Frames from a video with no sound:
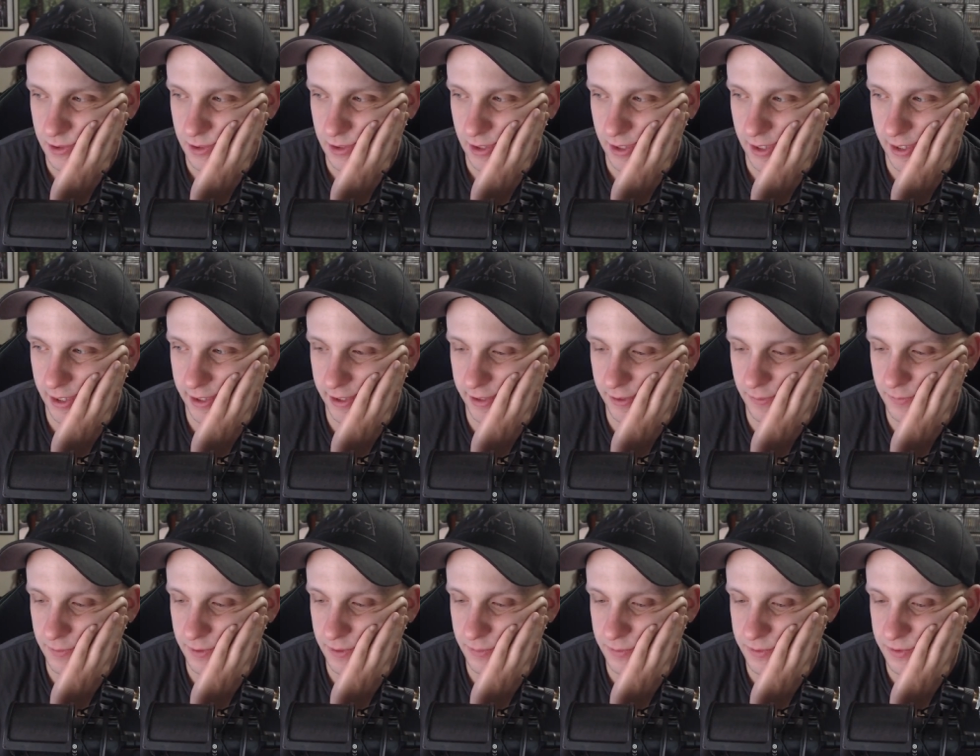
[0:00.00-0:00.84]
and it,
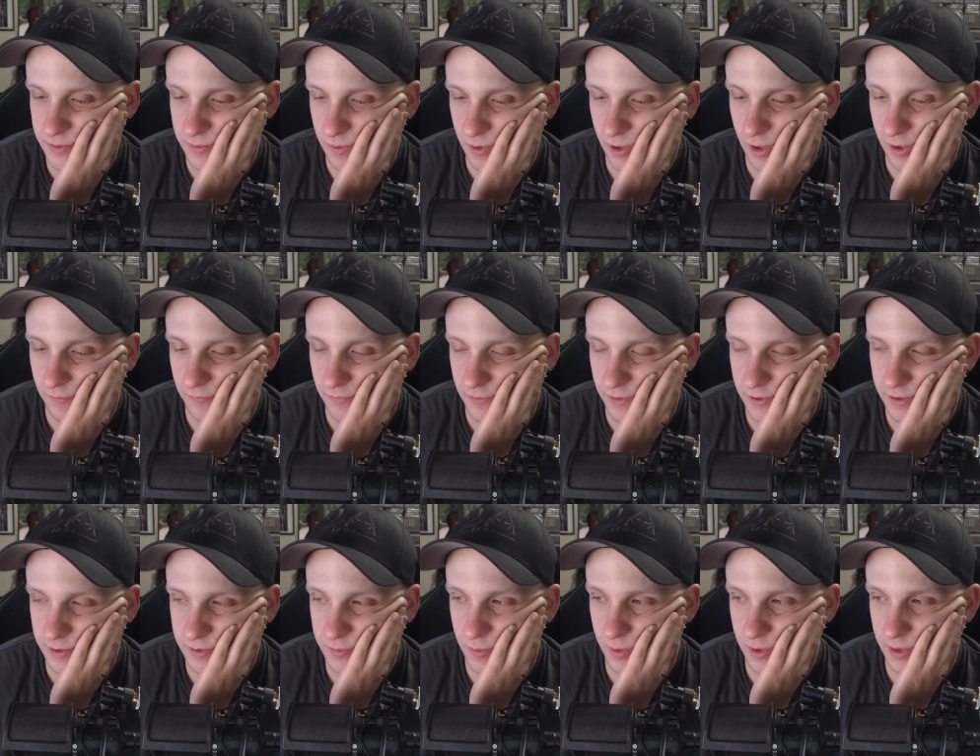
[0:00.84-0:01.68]
it was rough. You
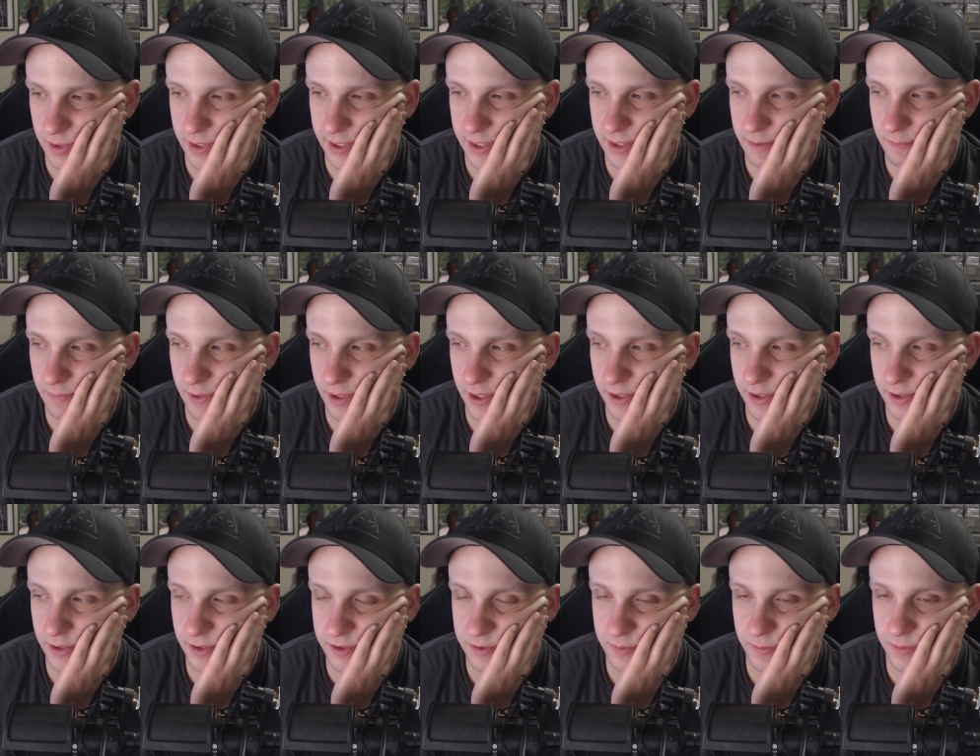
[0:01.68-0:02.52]
just want to lay in bed.
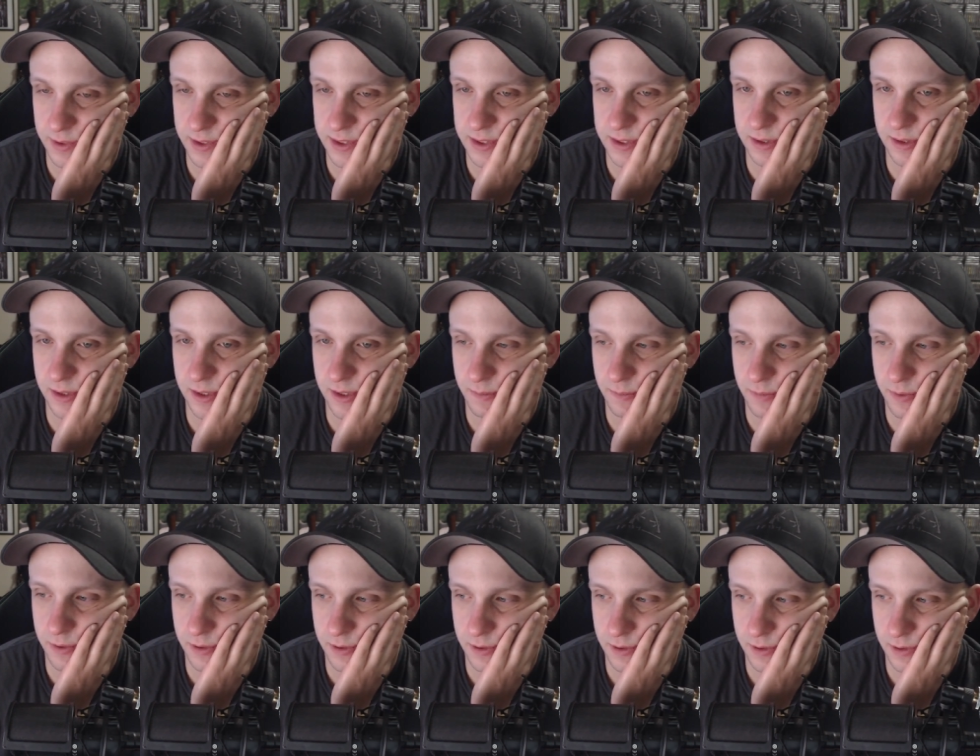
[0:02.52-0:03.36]
You just want to sleep.
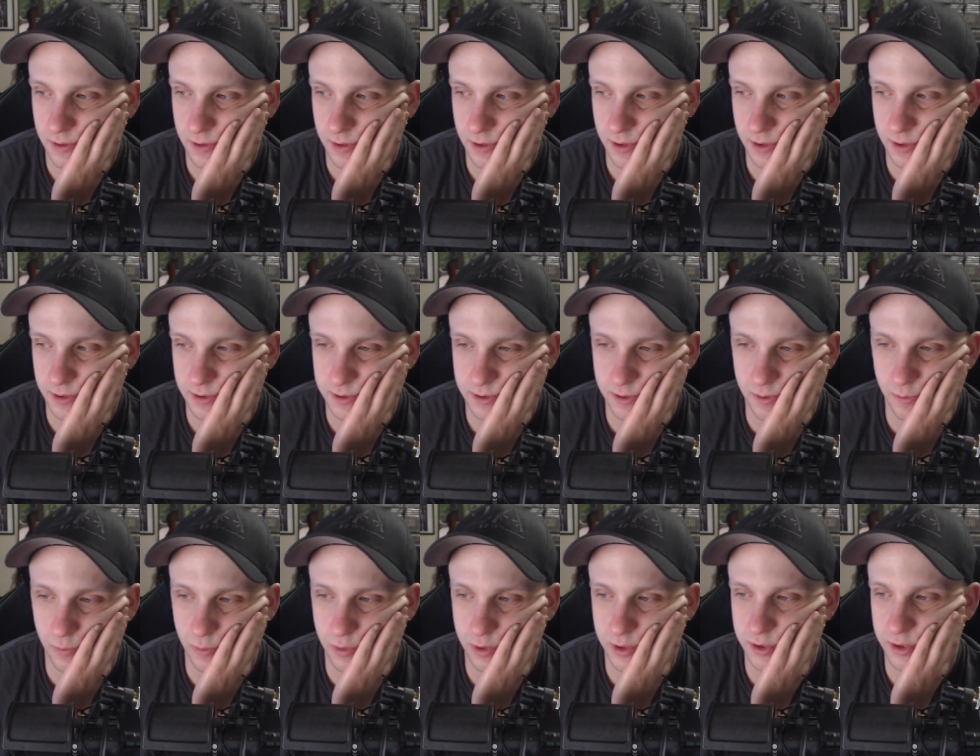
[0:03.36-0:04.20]
You just
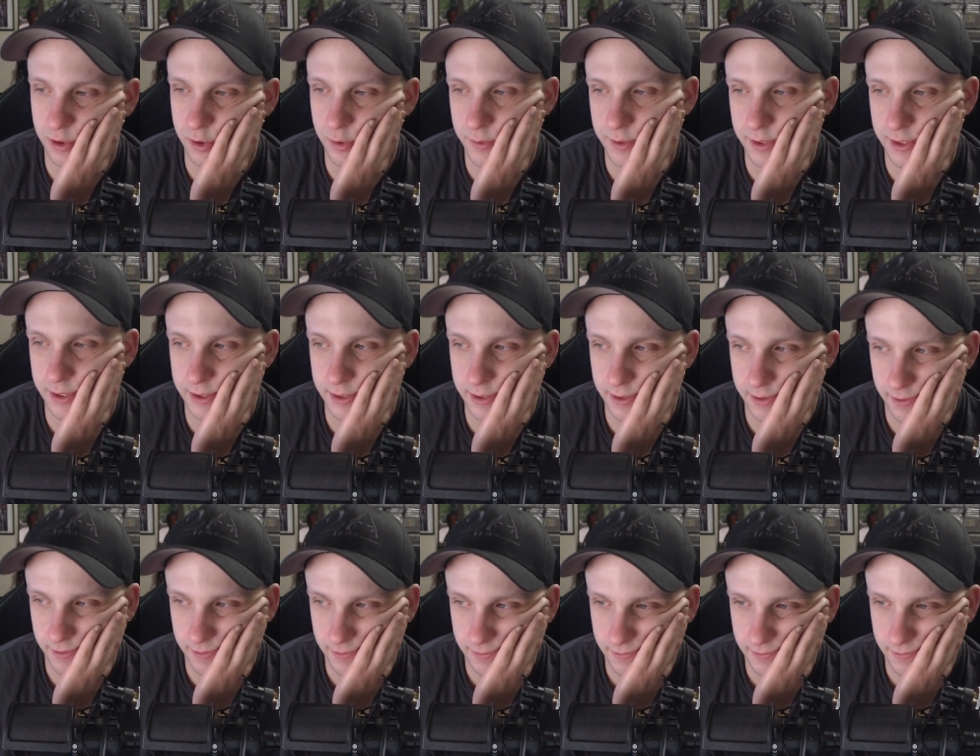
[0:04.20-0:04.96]
don't want to do anything.